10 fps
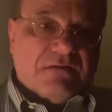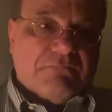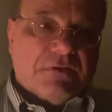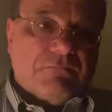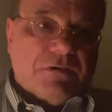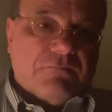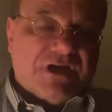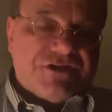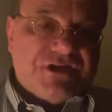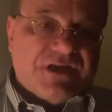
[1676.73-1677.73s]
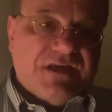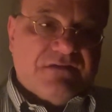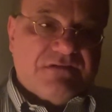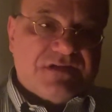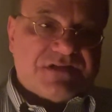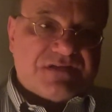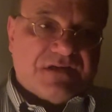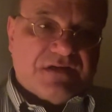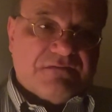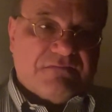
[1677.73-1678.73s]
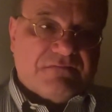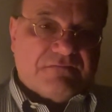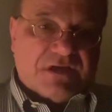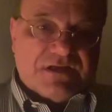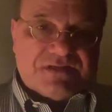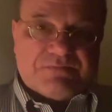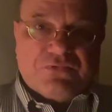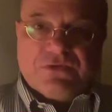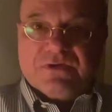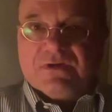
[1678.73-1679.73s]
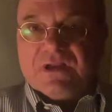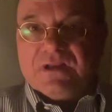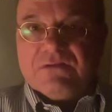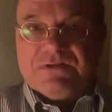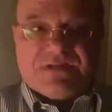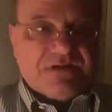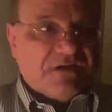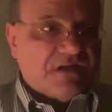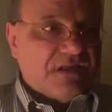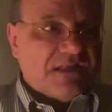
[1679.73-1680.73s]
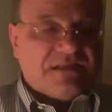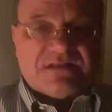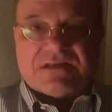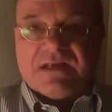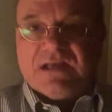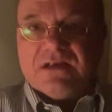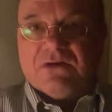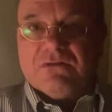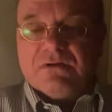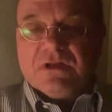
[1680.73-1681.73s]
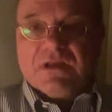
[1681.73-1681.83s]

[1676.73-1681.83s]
What we're watching here is, what is Putin going to do? Is he going to let this guy go?